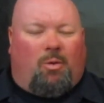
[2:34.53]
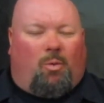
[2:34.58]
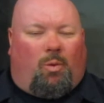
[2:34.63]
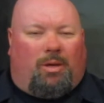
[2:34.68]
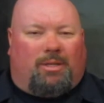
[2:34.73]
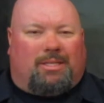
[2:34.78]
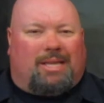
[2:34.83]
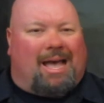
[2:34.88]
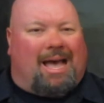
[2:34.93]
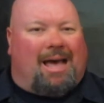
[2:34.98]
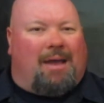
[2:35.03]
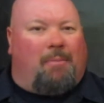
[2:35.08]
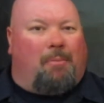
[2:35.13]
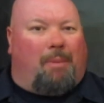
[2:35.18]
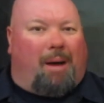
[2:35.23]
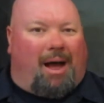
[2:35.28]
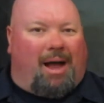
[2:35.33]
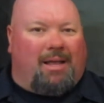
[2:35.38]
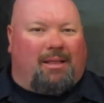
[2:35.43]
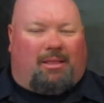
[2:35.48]
was
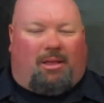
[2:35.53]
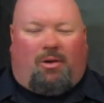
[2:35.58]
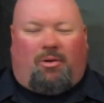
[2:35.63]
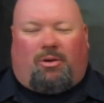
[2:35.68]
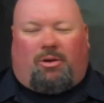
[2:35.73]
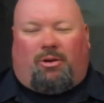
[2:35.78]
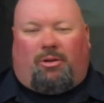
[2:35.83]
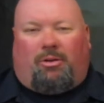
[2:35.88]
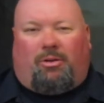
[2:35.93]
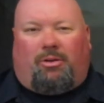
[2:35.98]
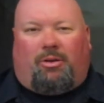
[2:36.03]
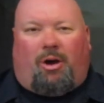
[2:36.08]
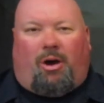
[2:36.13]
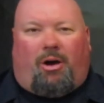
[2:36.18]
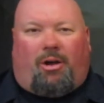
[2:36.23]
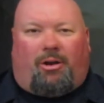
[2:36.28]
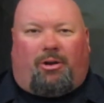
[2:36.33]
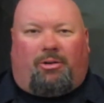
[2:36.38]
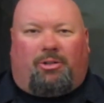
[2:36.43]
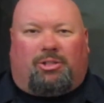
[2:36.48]
at my local
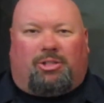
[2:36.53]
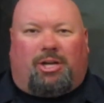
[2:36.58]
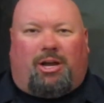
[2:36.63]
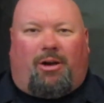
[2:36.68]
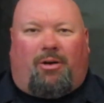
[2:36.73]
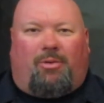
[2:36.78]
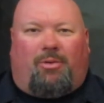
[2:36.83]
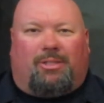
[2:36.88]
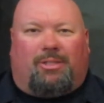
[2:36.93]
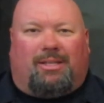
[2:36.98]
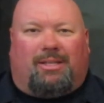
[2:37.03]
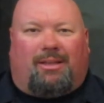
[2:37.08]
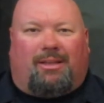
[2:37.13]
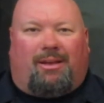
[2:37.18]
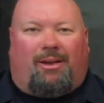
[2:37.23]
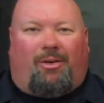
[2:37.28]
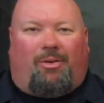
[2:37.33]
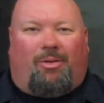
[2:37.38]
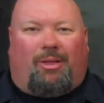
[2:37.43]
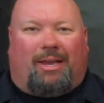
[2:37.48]
auto show, which I
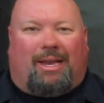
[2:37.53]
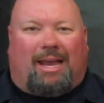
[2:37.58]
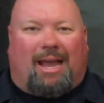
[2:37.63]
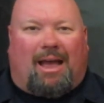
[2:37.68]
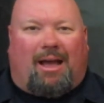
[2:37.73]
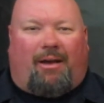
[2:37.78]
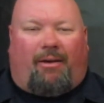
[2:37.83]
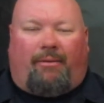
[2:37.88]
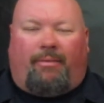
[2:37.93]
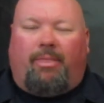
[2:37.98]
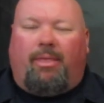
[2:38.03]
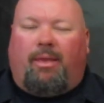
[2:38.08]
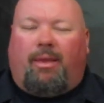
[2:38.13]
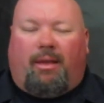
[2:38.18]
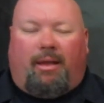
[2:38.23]
thought, holy cow,